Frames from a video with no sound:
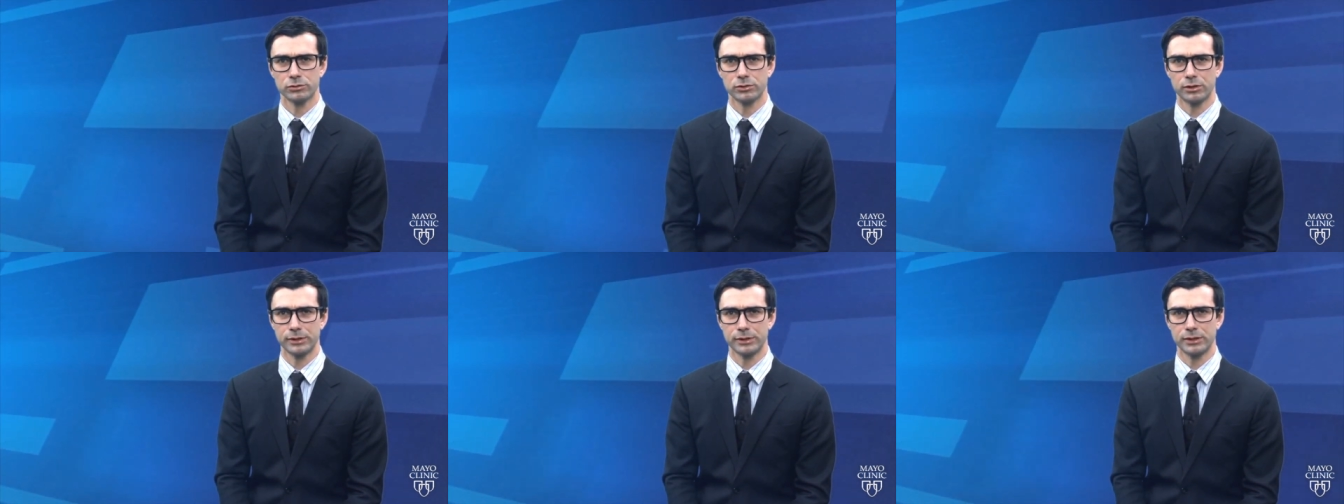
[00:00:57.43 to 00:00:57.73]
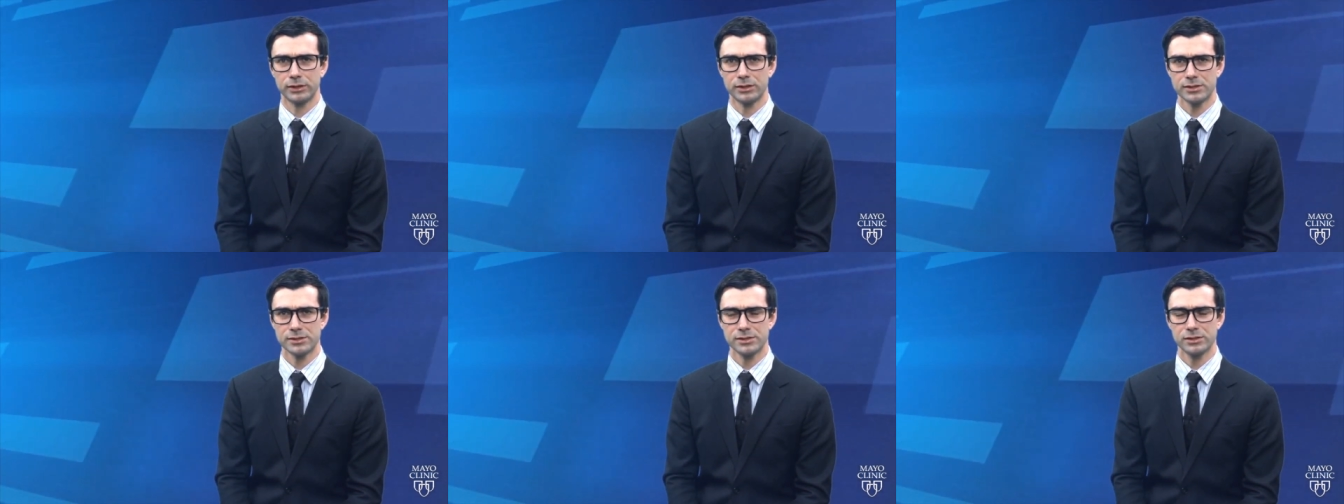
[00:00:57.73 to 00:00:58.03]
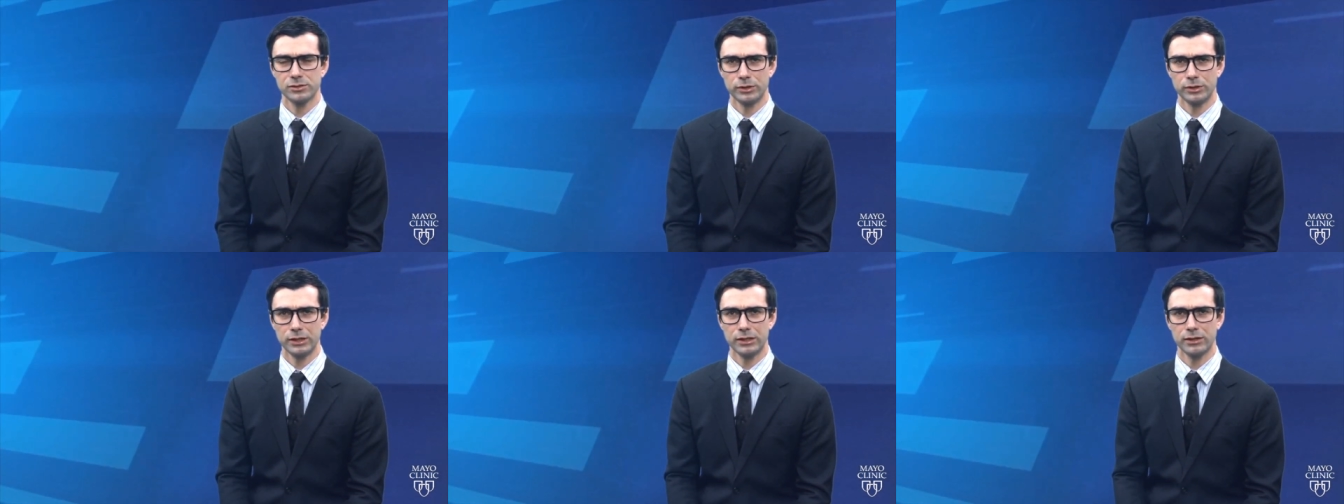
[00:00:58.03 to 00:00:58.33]
I mean, is it
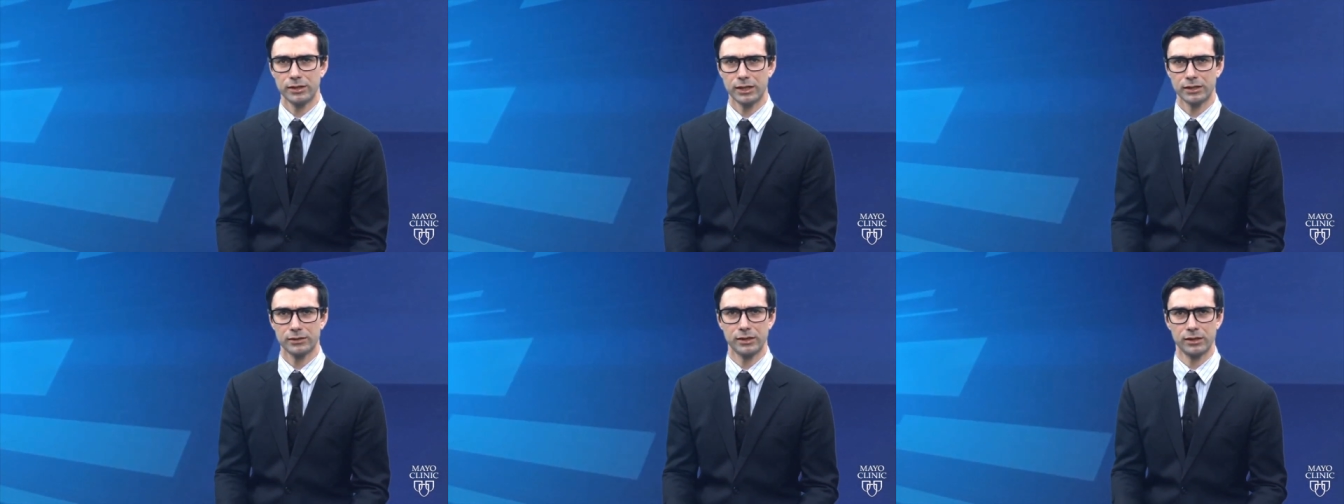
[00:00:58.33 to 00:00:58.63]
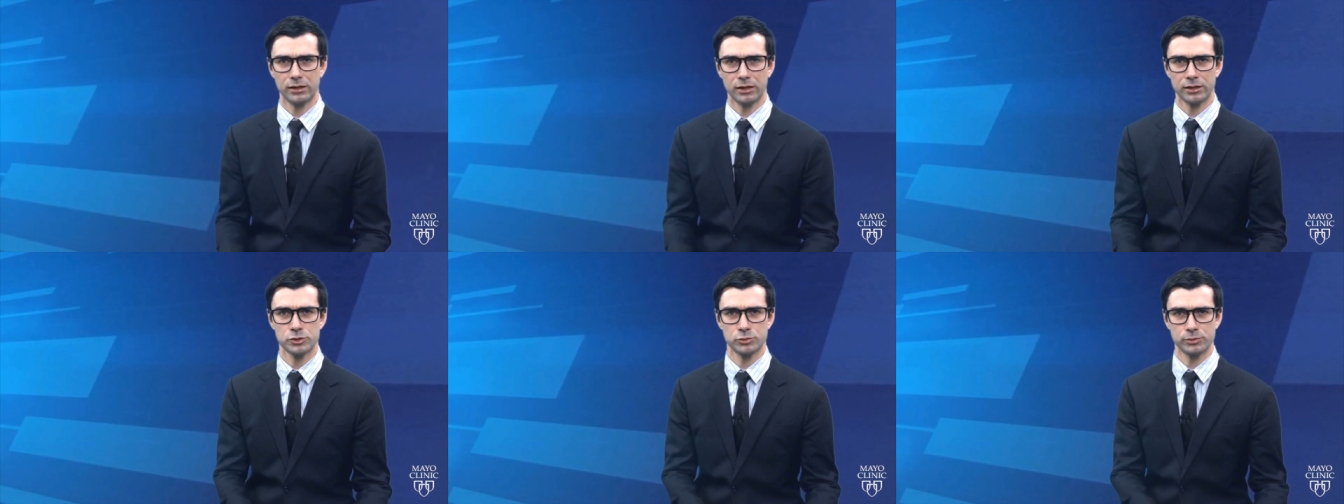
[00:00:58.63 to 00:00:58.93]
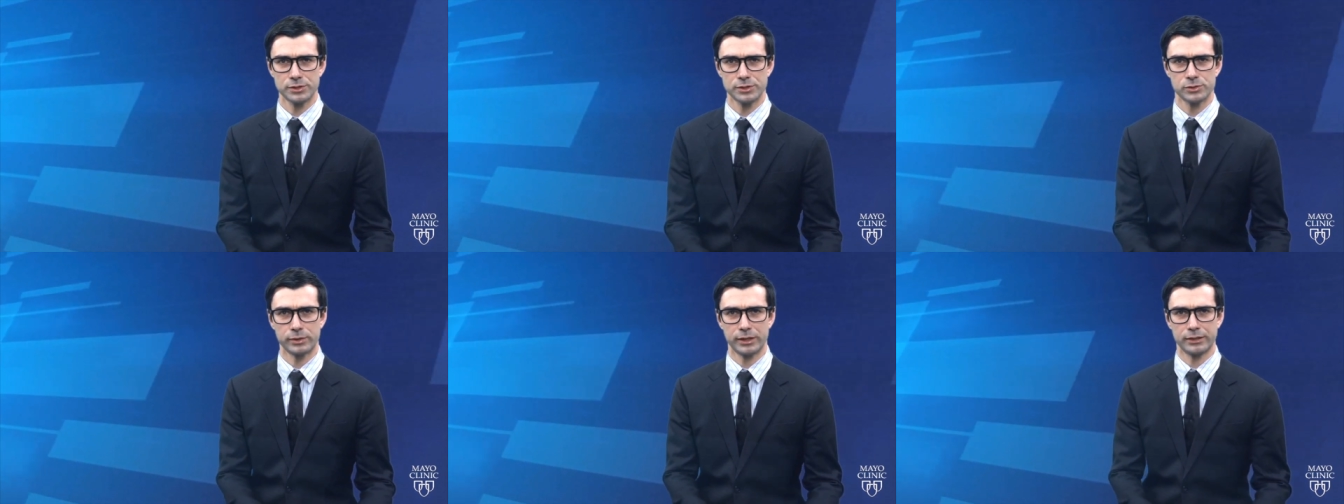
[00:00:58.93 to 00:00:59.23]
really that the artery
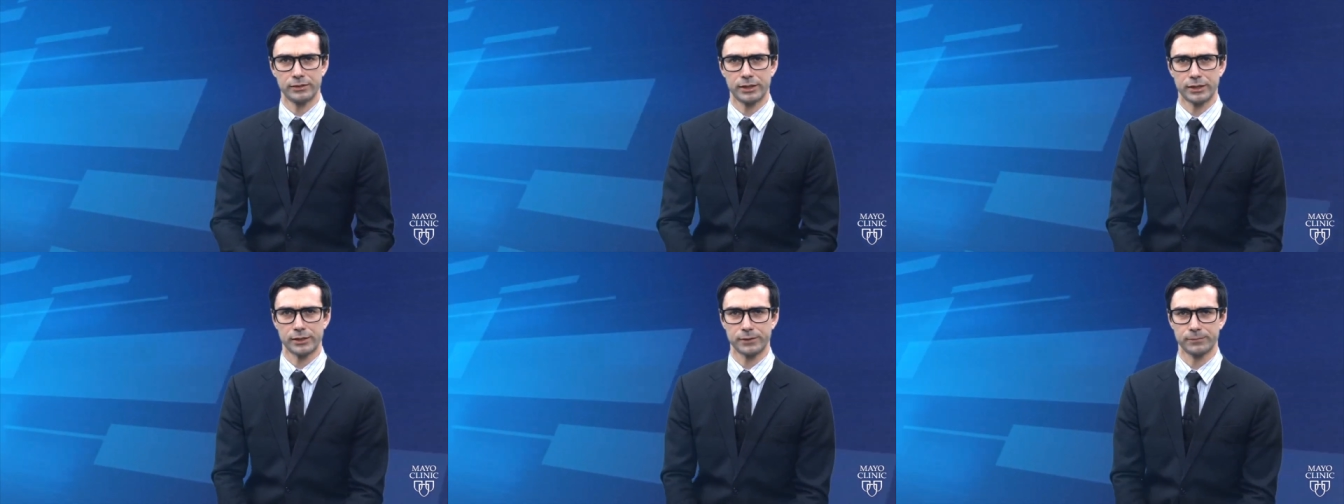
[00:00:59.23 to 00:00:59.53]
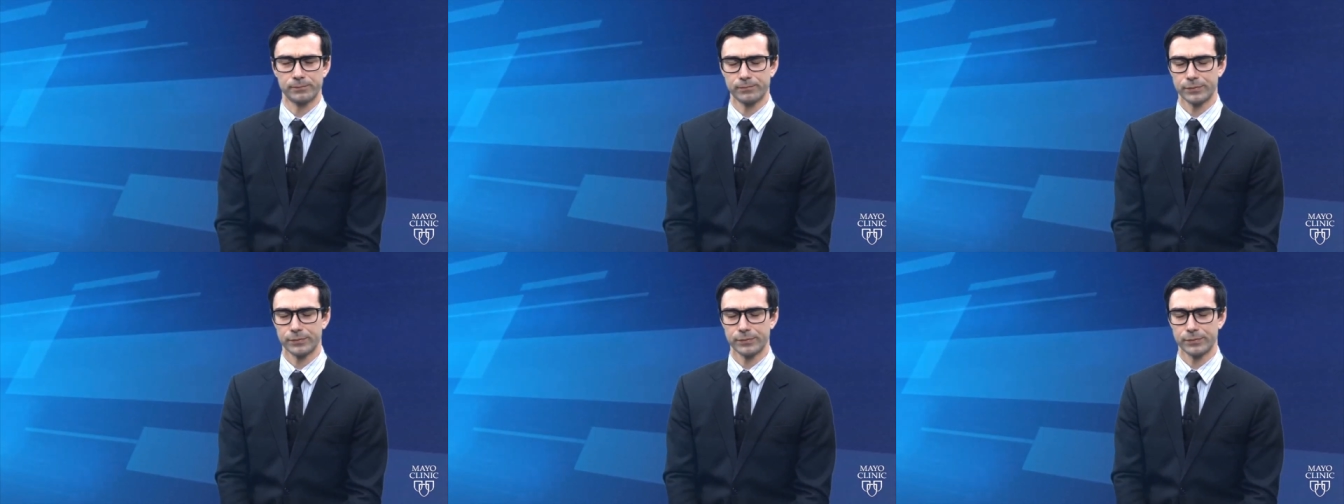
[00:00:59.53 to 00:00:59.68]
is right there?